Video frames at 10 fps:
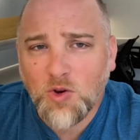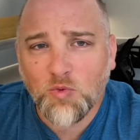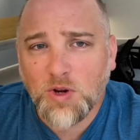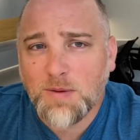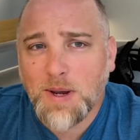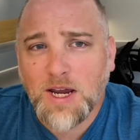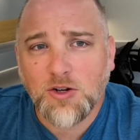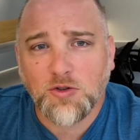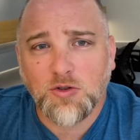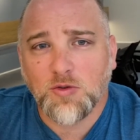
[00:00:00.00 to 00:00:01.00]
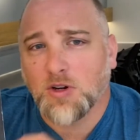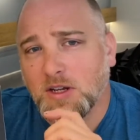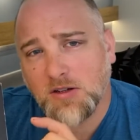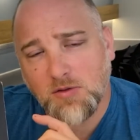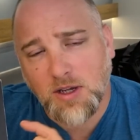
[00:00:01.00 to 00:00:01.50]
Read a page or two, or he
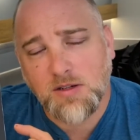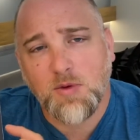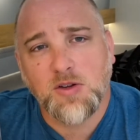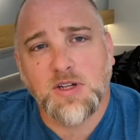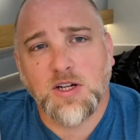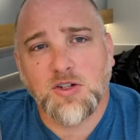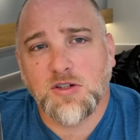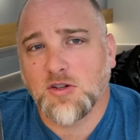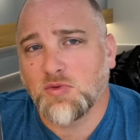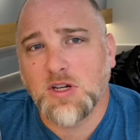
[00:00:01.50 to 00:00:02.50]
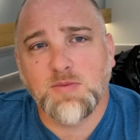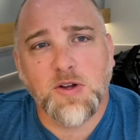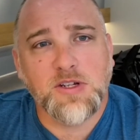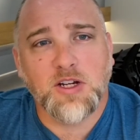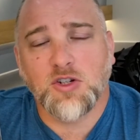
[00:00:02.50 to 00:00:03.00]
has like small sections. Just read a small
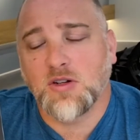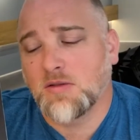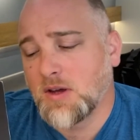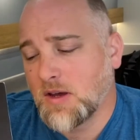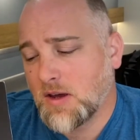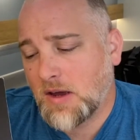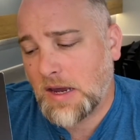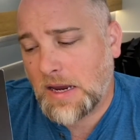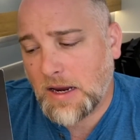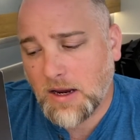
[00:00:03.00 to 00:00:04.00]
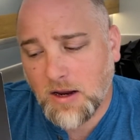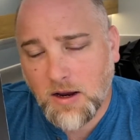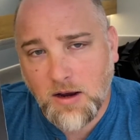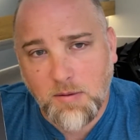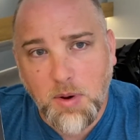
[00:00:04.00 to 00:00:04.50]
section
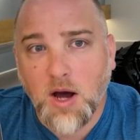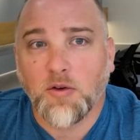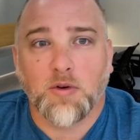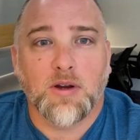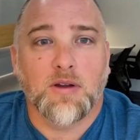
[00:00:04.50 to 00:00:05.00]
and ponder it.